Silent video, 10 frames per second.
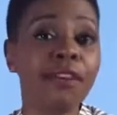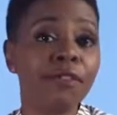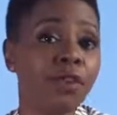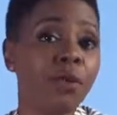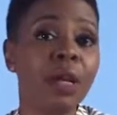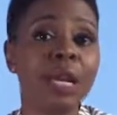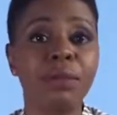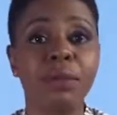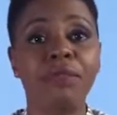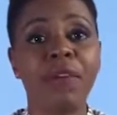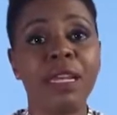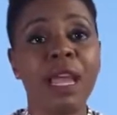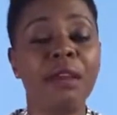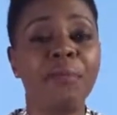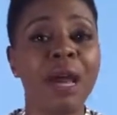If you guys want to find
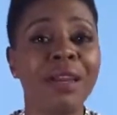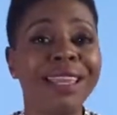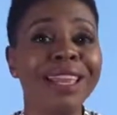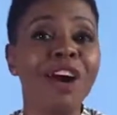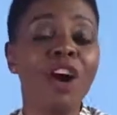out about it,